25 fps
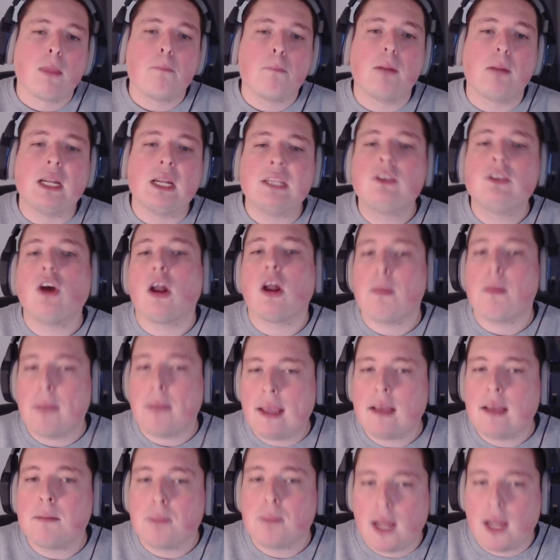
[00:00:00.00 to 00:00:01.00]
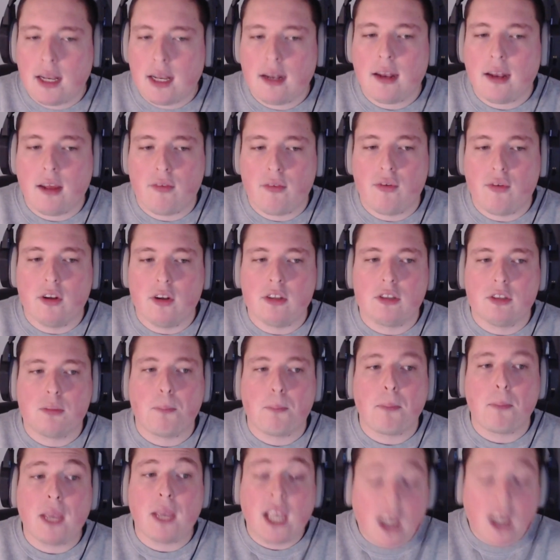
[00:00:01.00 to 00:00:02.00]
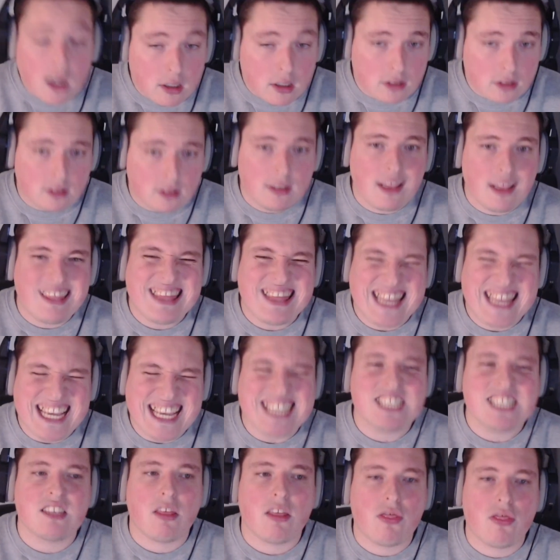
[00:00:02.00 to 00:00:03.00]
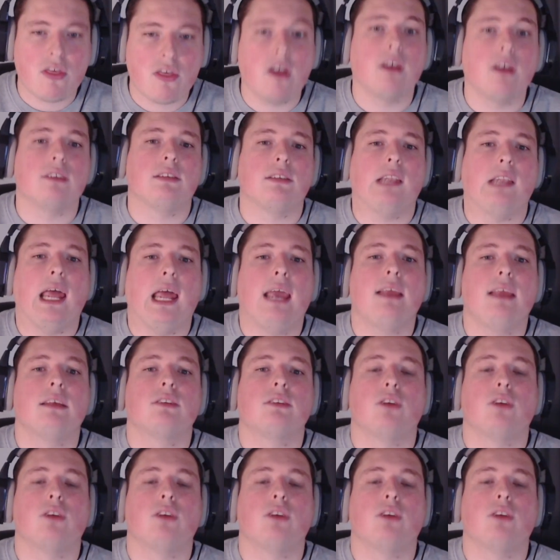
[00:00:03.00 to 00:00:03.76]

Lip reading: But it's going to be completely different because this Thursday,